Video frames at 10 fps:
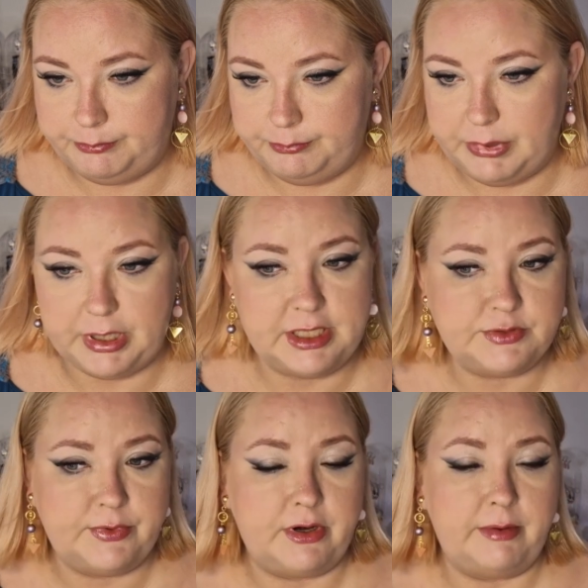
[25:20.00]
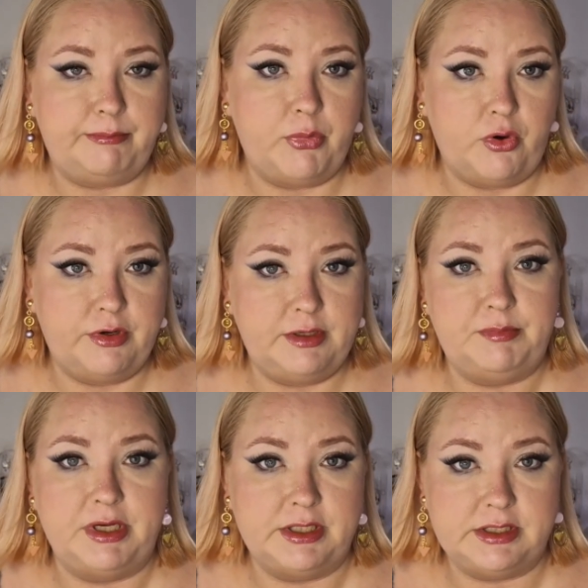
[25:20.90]
place where I bought it,
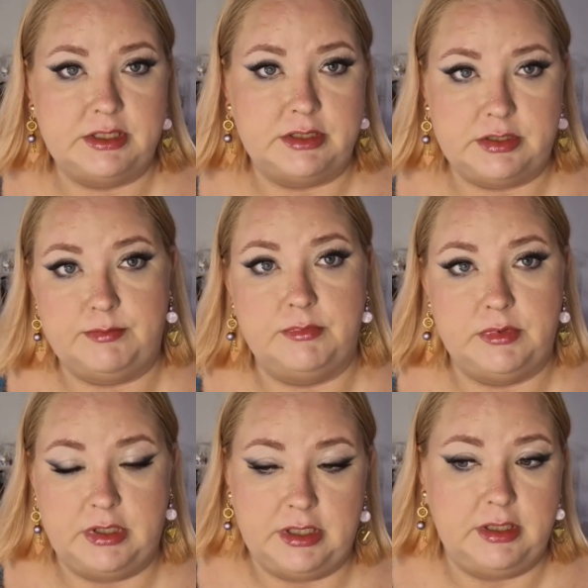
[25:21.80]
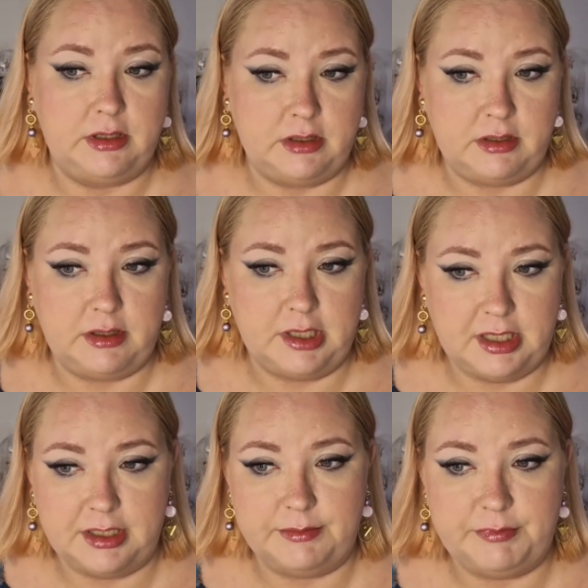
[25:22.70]
but it's in
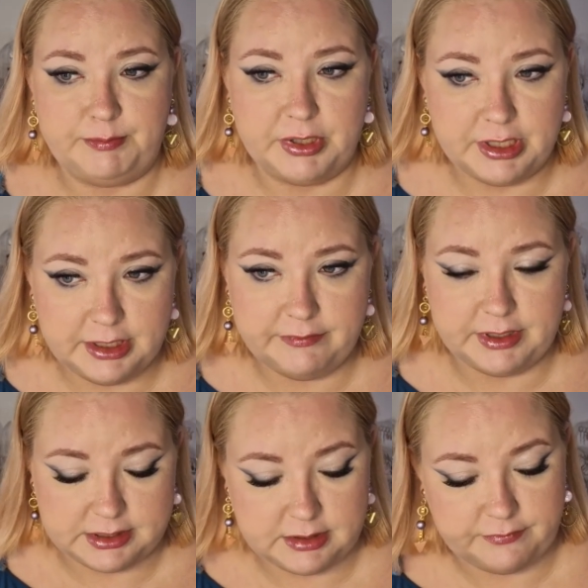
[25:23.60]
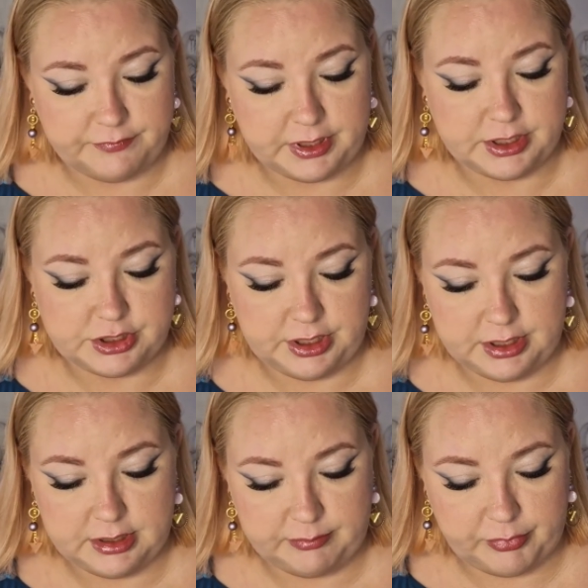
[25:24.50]
I believe it's a Finnish
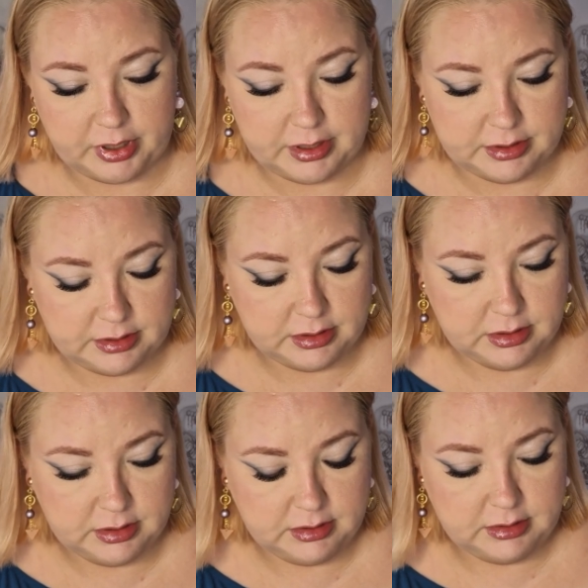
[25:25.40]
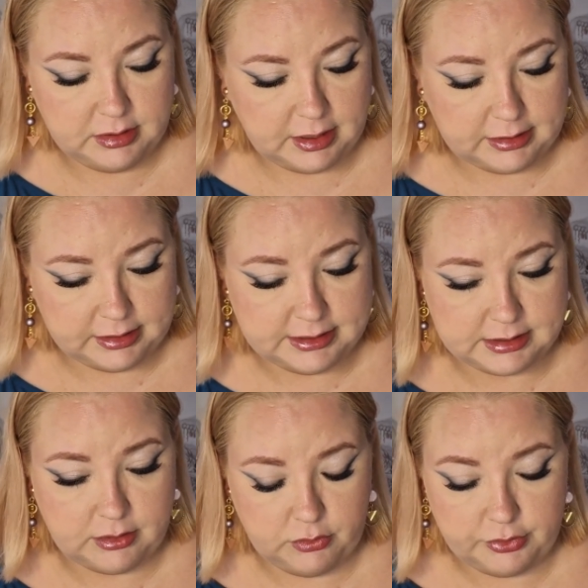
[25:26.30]
indie brand. At least
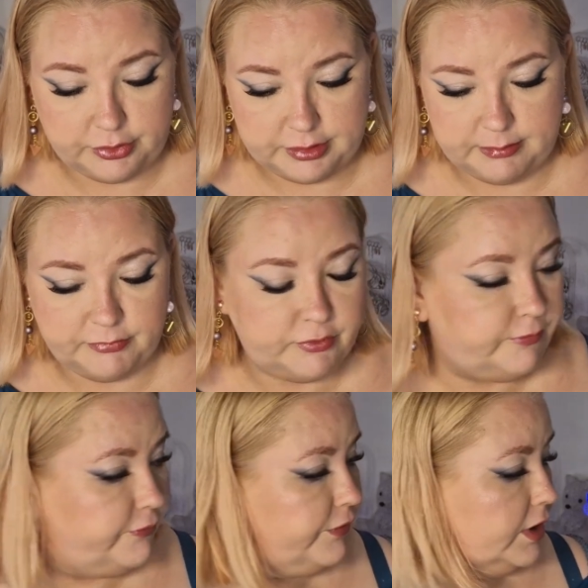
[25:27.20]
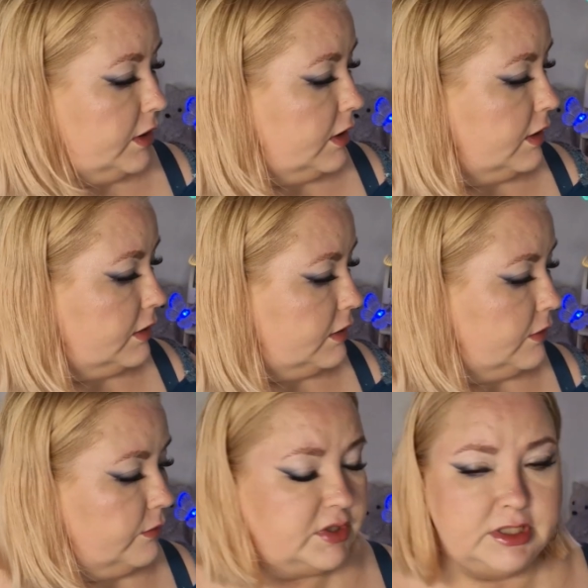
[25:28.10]
I ordered them from Finland.
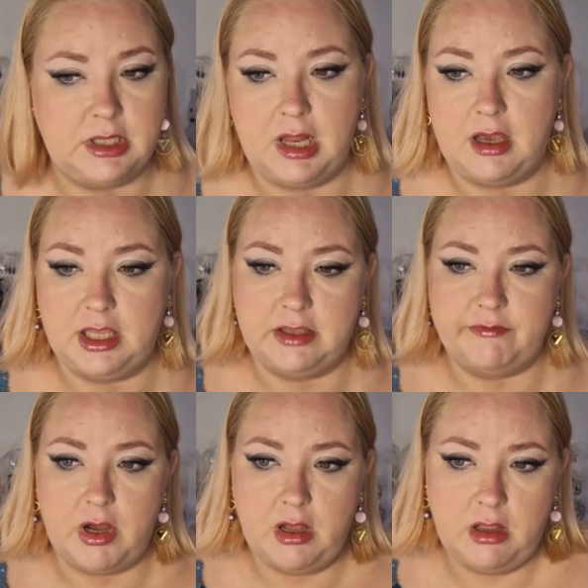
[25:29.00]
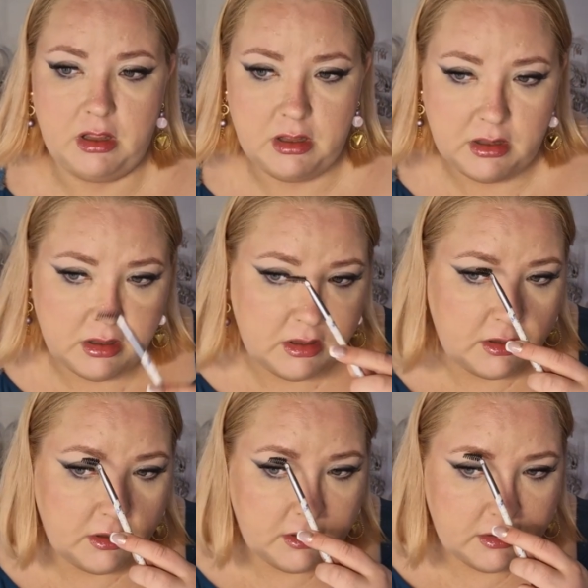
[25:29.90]
Was it Lakiva?
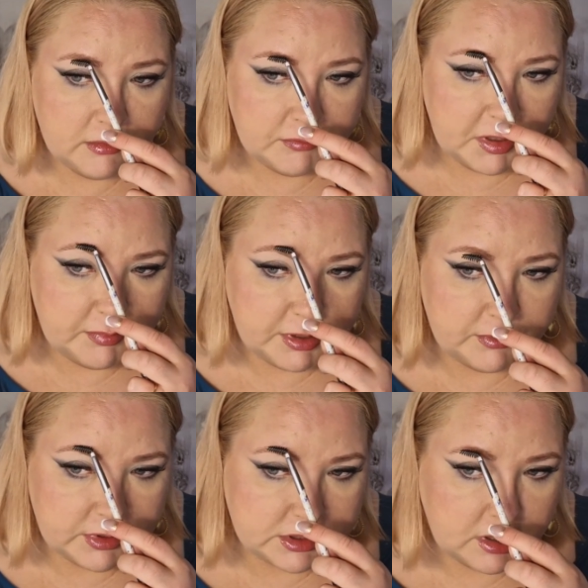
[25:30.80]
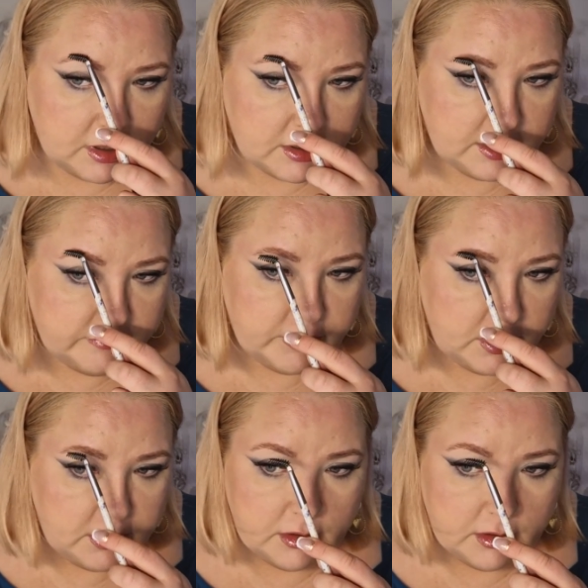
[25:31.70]
Maybe it was Lakiva.